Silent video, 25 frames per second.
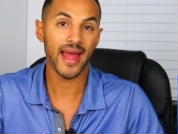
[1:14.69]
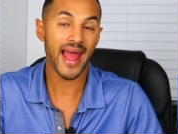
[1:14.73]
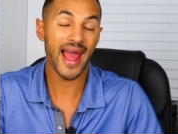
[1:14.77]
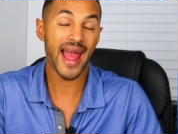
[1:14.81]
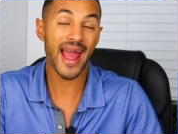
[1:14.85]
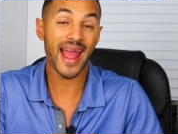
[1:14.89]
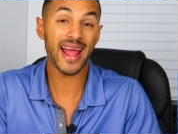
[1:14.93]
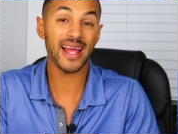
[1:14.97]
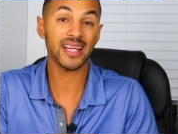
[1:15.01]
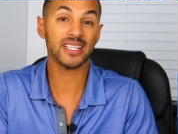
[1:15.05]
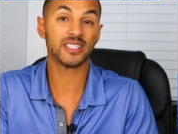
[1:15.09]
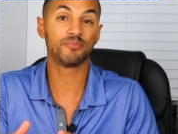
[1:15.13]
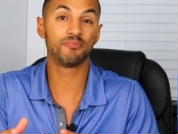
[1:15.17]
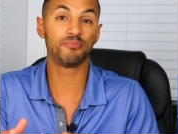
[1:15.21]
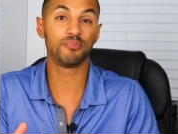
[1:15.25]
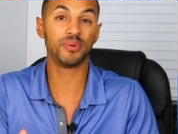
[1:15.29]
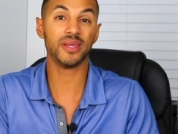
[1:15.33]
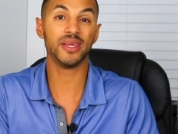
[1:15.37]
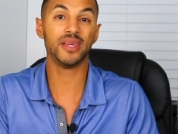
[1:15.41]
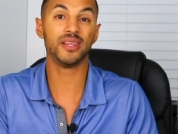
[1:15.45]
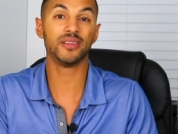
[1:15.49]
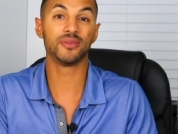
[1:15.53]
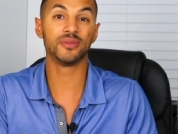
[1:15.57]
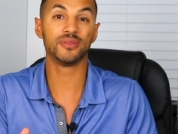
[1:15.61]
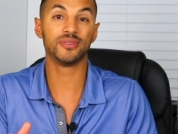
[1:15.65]
has
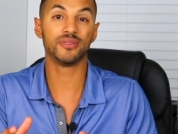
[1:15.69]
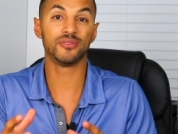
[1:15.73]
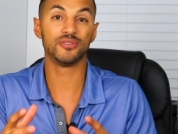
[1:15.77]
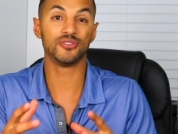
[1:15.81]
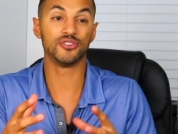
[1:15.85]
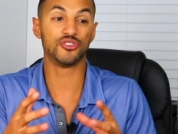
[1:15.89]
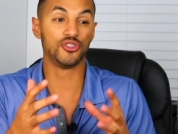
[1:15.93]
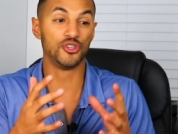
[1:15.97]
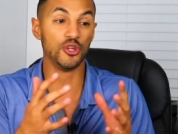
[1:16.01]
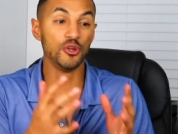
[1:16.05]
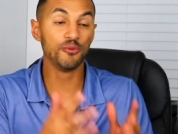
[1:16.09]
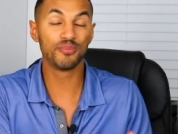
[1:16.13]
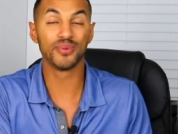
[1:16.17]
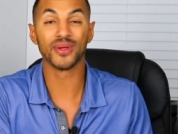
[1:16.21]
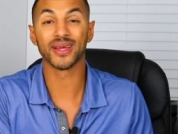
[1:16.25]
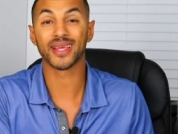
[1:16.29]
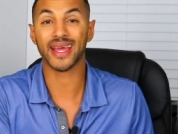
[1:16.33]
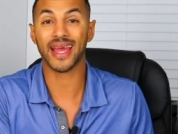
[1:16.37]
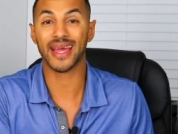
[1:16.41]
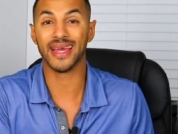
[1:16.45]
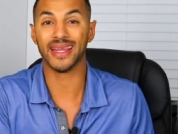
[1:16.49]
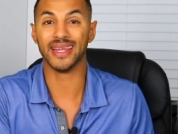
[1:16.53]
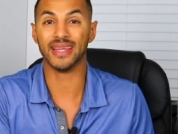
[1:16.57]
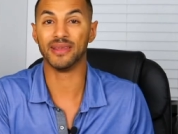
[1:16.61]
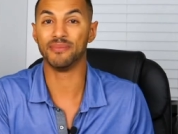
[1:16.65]
been
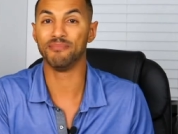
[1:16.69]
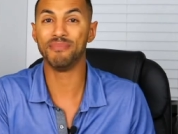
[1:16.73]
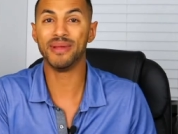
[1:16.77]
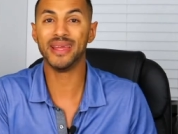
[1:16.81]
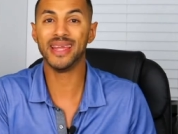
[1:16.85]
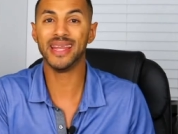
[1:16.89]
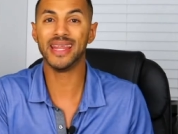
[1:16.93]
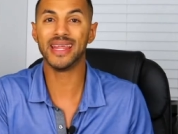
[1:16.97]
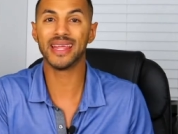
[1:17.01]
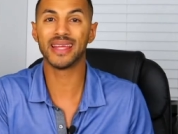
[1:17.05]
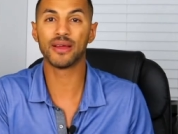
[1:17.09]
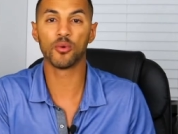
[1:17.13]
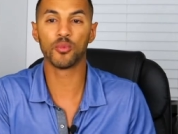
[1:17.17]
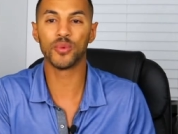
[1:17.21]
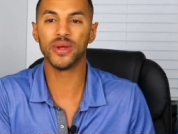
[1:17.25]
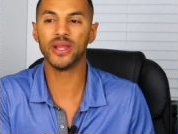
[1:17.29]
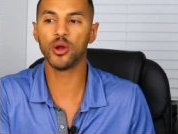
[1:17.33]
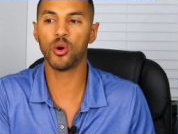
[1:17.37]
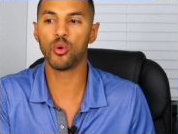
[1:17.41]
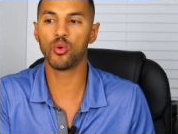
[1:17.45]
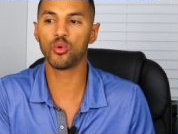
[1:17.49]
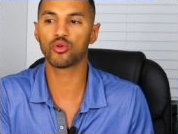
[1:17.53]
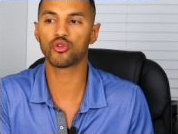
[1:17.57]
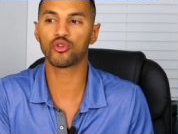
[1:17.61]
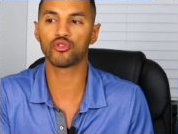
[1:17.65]
duplicated, meaning we
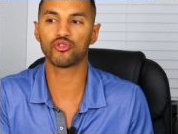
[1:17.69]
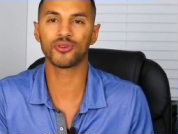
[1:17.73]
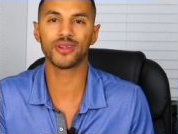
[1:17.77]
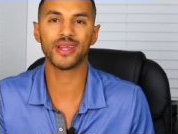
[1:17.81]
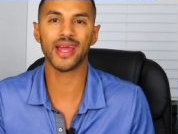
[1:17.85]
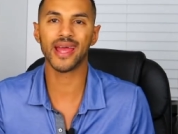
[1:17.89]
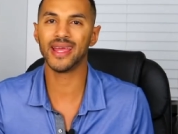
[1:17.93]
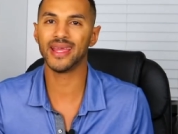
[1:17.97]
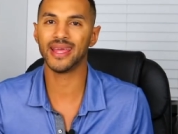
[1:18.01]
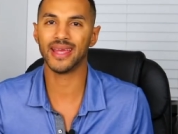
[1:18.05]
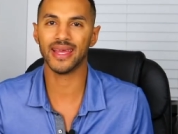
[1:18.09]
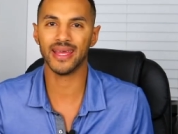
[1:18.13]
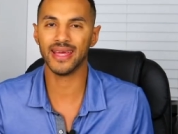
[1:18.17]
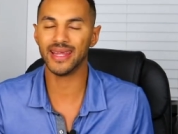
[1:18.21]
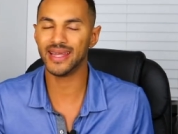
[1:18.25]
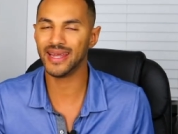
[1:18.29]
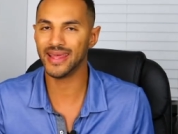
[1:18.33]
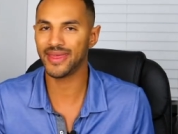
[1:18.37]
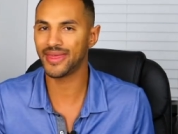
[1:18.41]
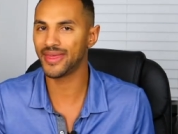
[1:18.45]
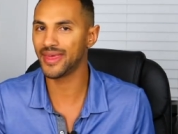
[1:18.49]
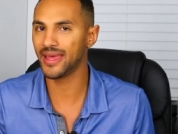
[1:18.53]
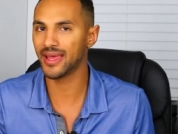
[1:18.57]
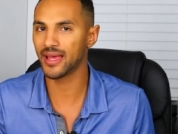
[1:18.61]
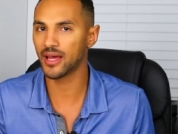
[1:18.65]
don't create
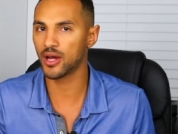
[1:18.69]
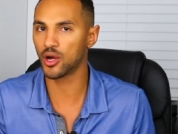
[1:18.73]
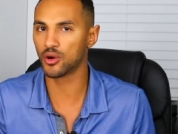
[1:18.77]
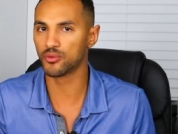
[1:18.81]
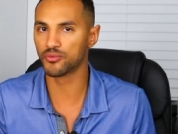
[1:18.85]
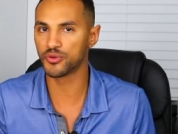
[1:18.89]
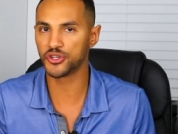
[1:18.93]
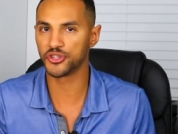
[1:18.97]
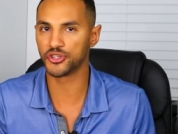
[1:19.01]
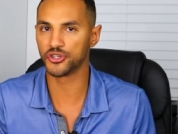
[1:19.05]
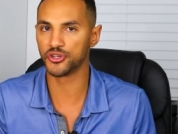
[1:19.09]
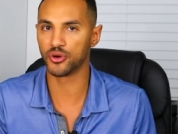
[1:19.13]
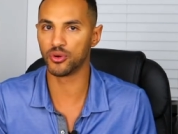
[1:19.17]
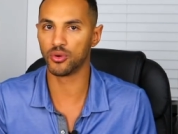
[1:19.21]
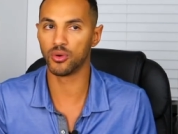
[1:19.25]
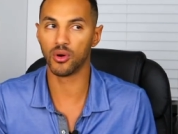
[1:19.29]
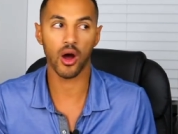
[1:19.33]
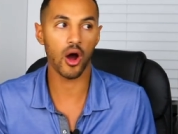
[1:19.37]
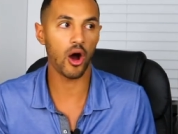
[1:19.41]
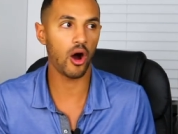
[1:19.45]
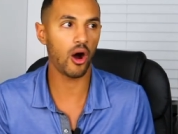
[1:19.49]
anything original.